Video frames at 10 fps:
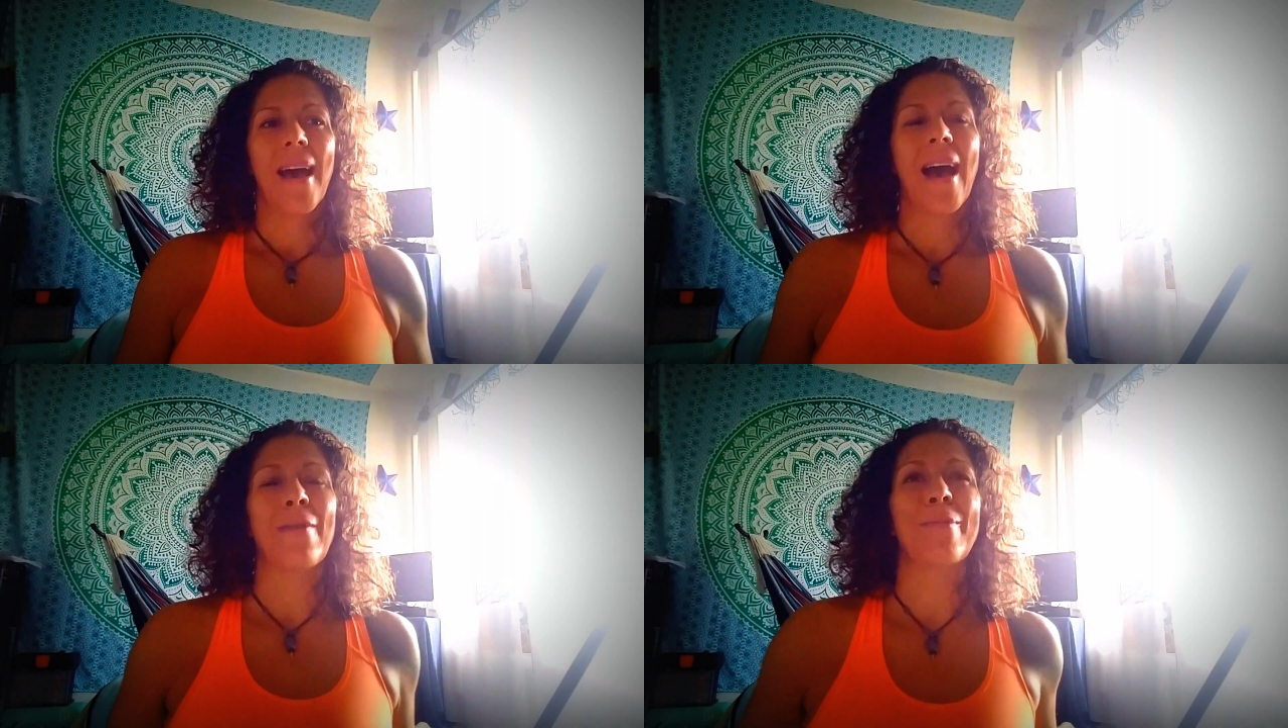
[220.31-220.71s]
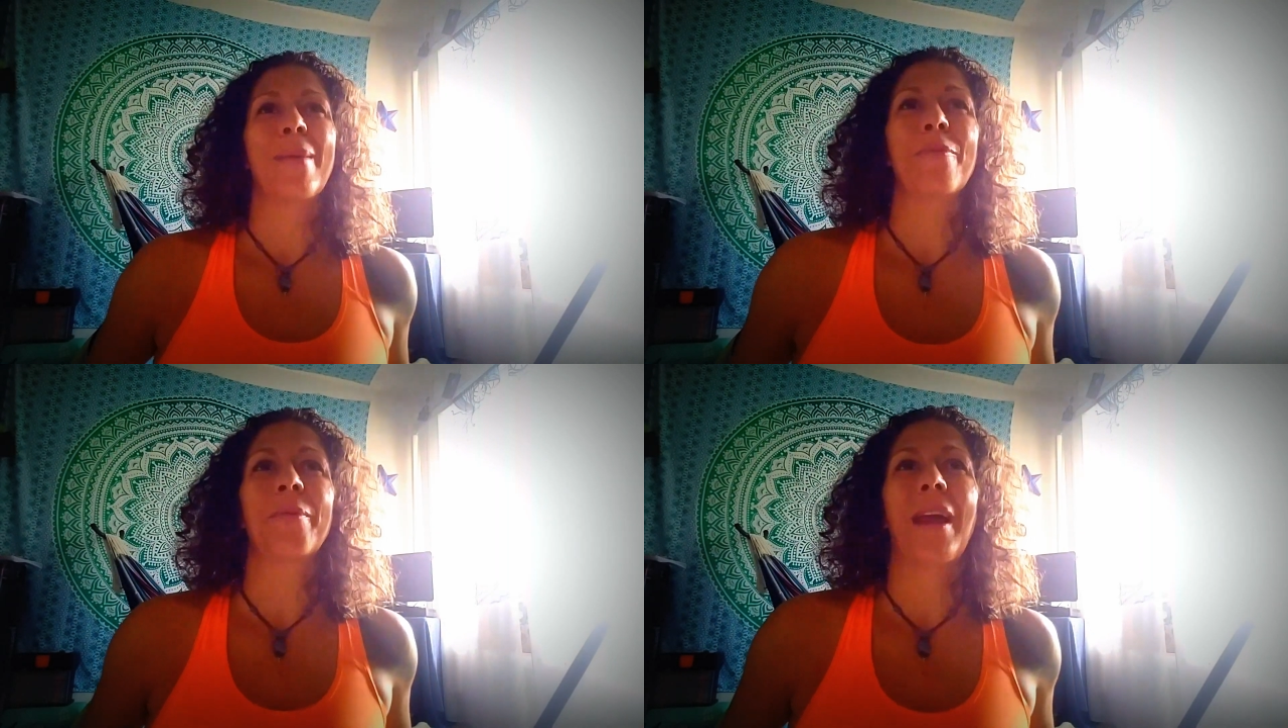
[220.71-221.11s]
I
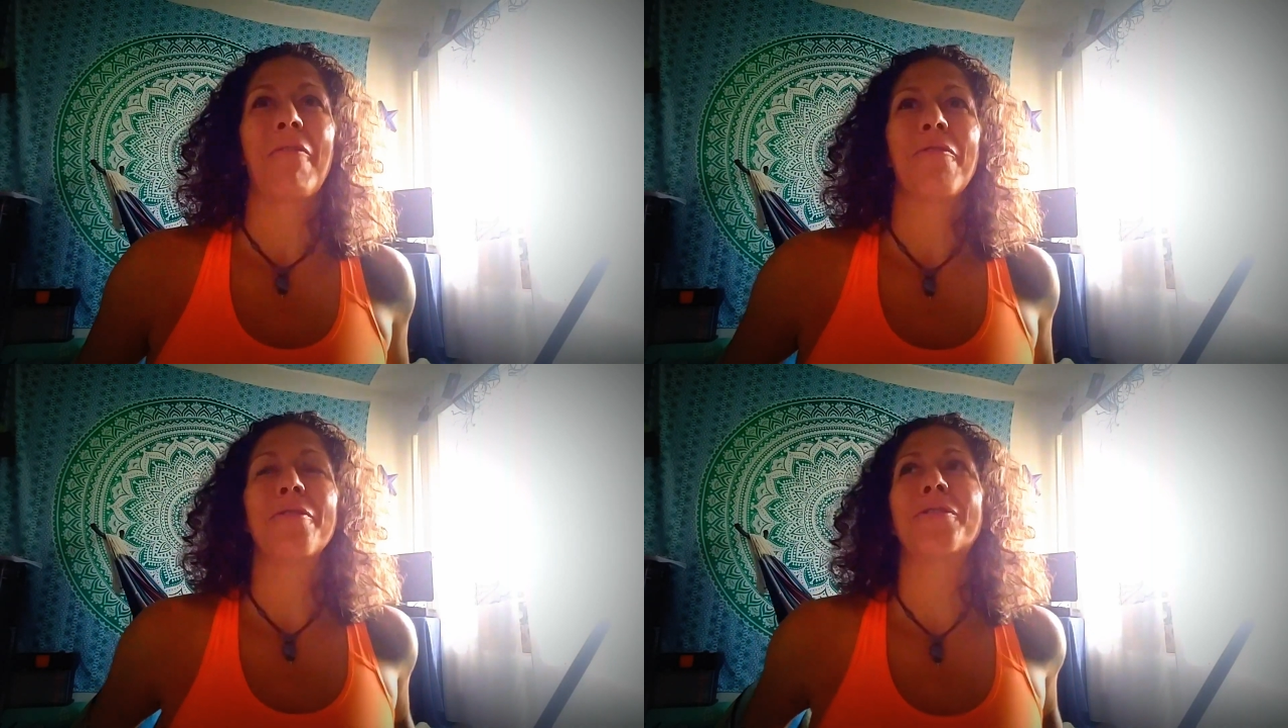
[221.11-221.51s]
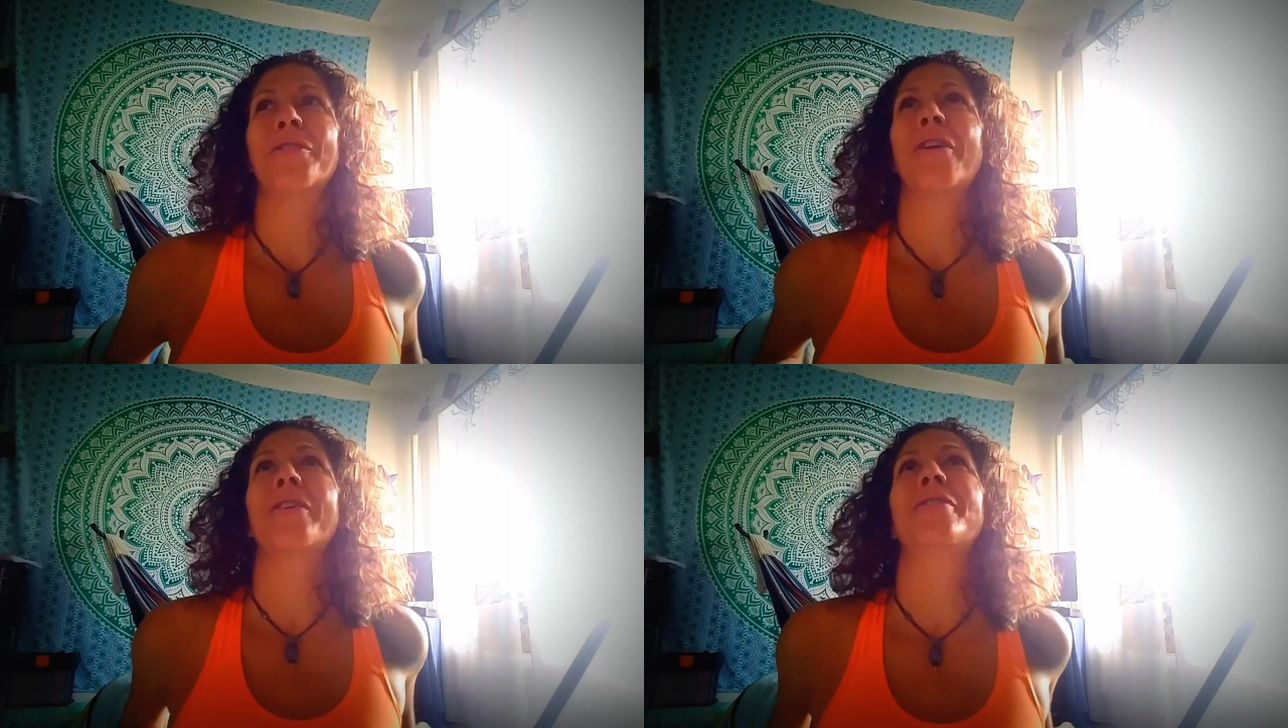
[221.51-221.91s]
remember when I first
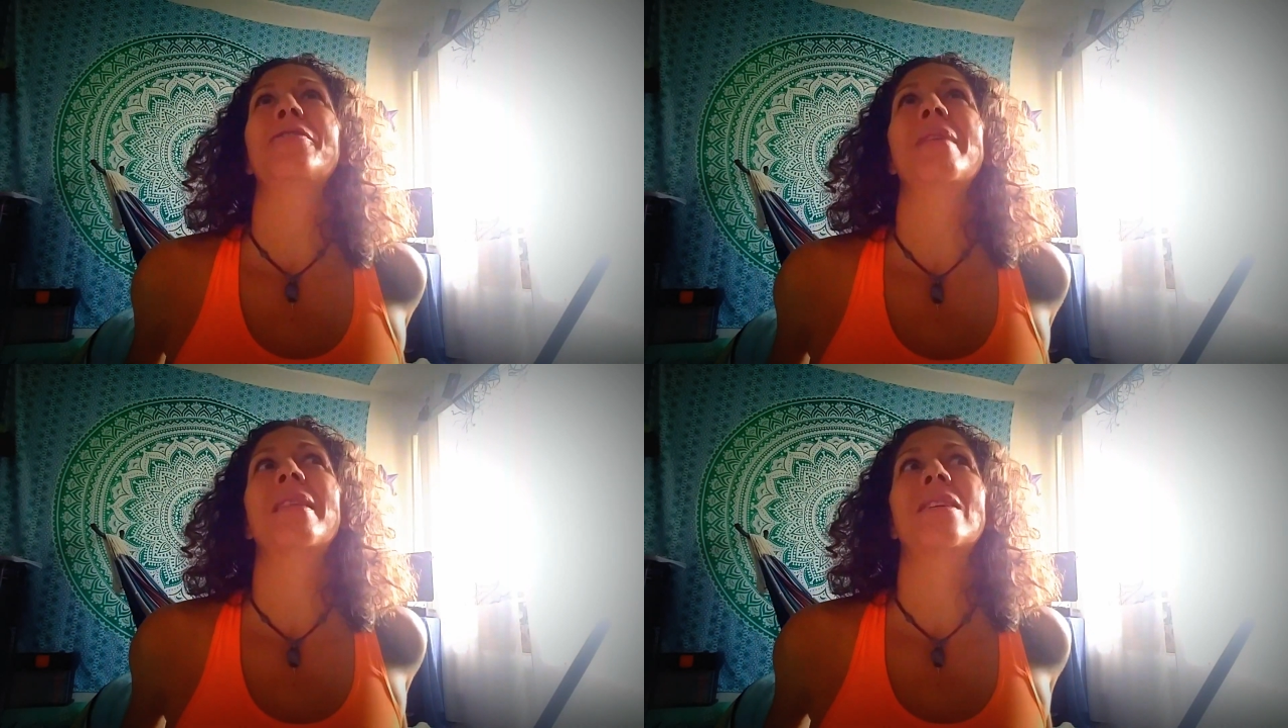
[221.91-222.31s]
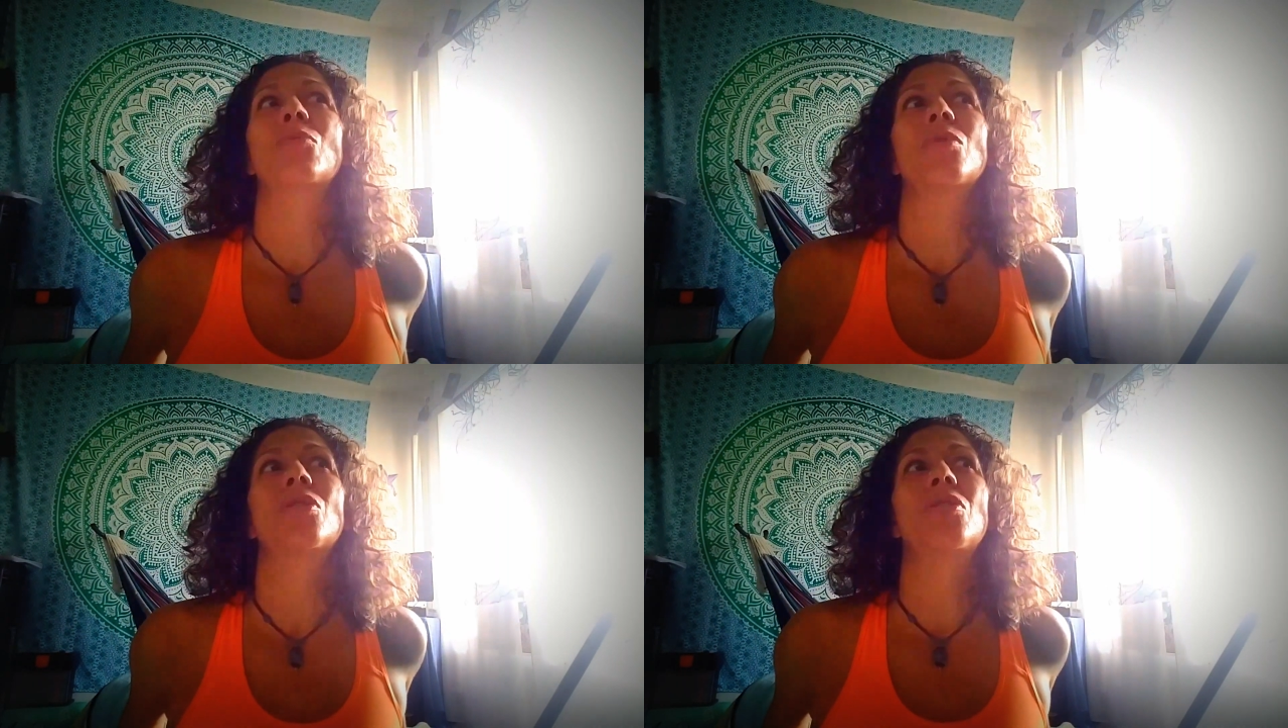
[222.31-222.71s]
started doing this was